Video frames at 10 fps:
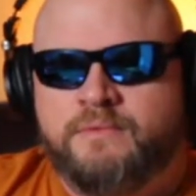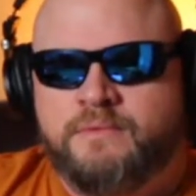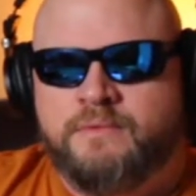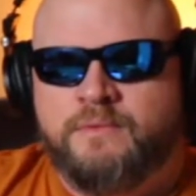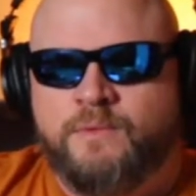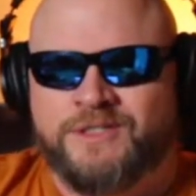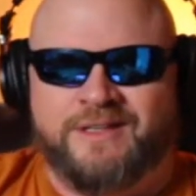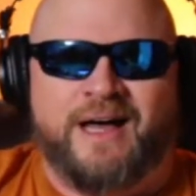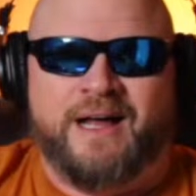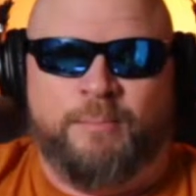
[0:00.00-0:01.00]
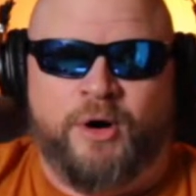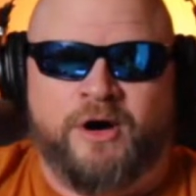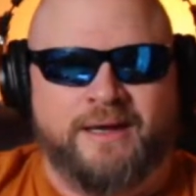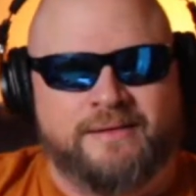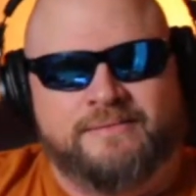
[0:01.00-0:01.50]
was a lot of
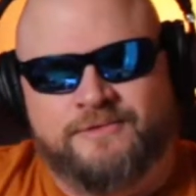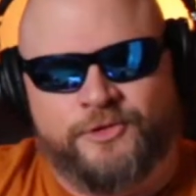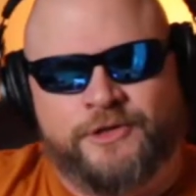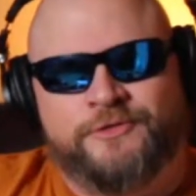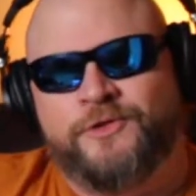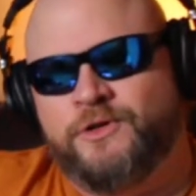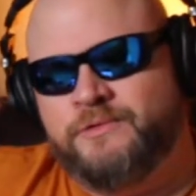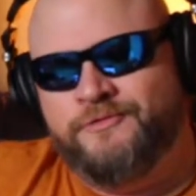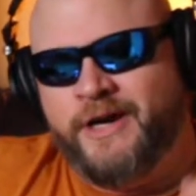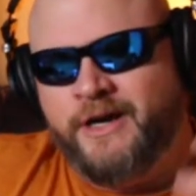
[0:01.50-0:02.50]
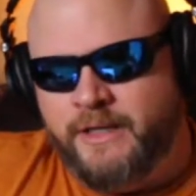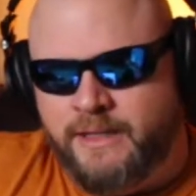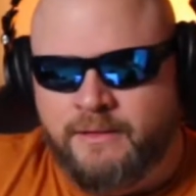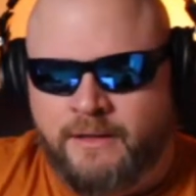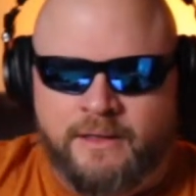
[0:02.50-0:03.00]
parking for
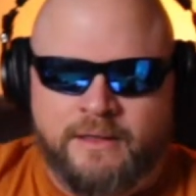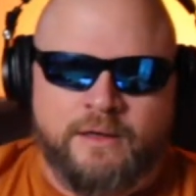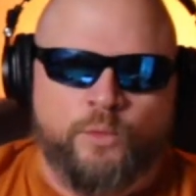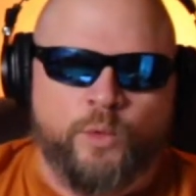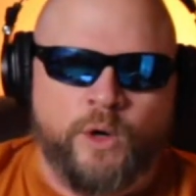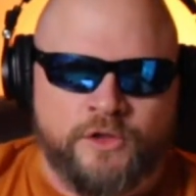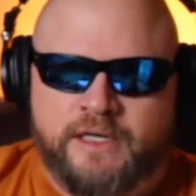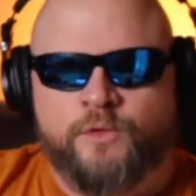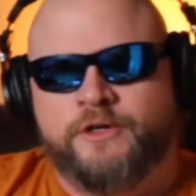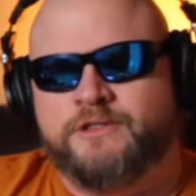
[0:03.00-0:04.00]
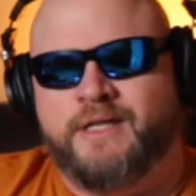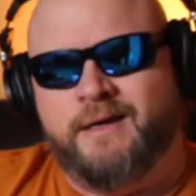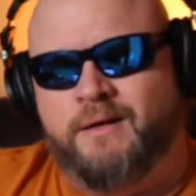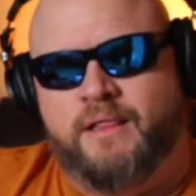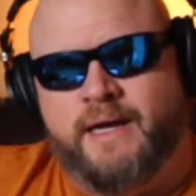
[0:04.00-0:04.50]
very wealthy donors. They could,
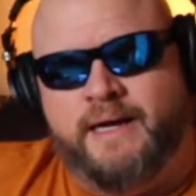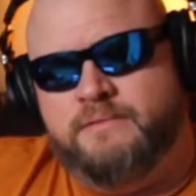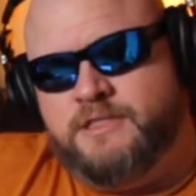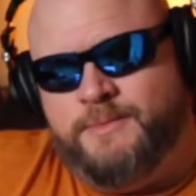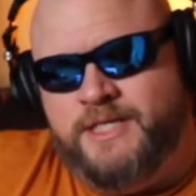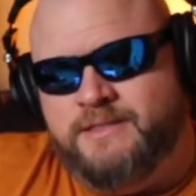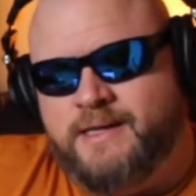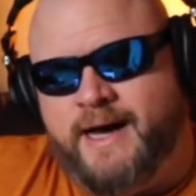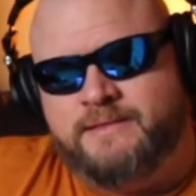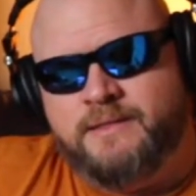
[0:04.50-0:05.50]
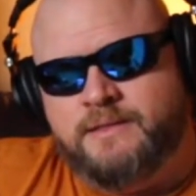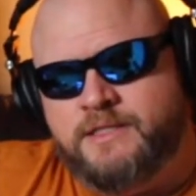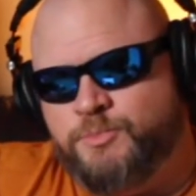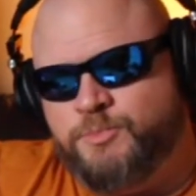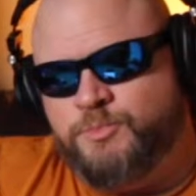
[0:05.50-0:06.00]
like, some of these guys could just
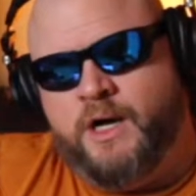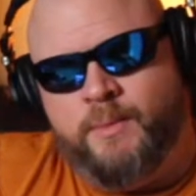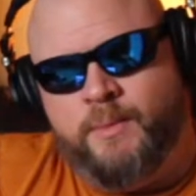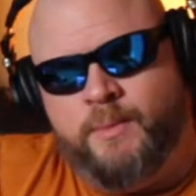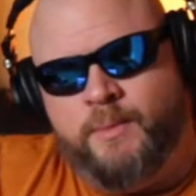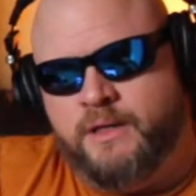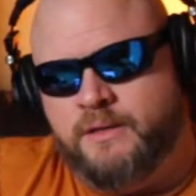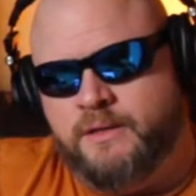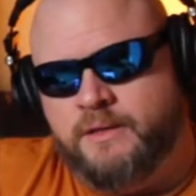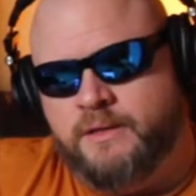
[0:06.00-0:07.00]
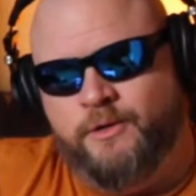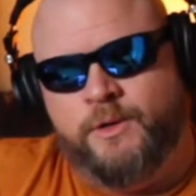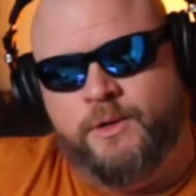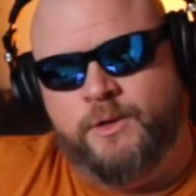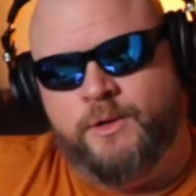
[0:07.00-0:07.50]
pull up, park
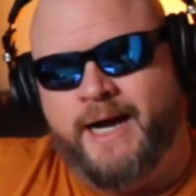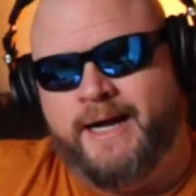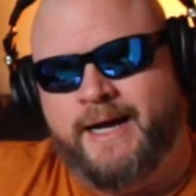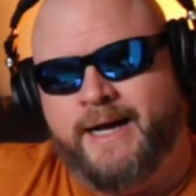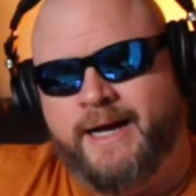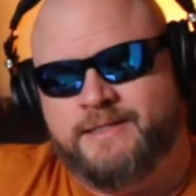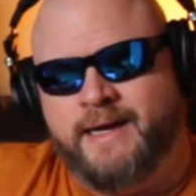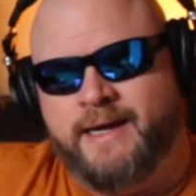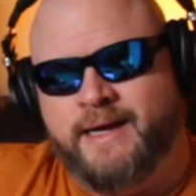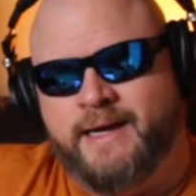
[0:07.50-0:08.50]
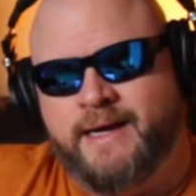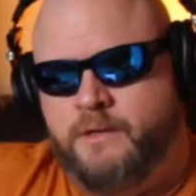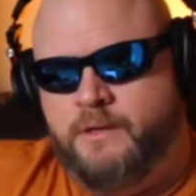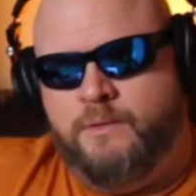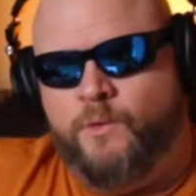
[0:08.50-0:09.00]
literally right outside the stadium,
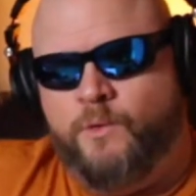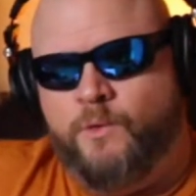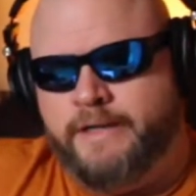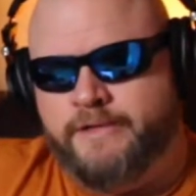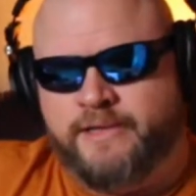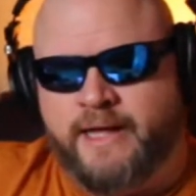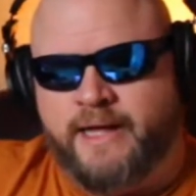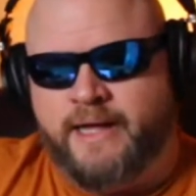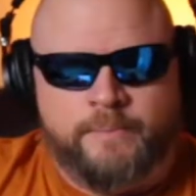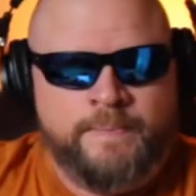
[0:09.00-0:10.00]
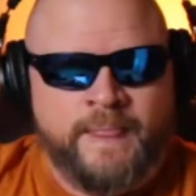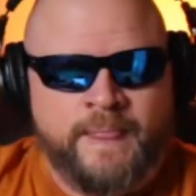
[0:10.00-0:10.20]
walk into the stadium.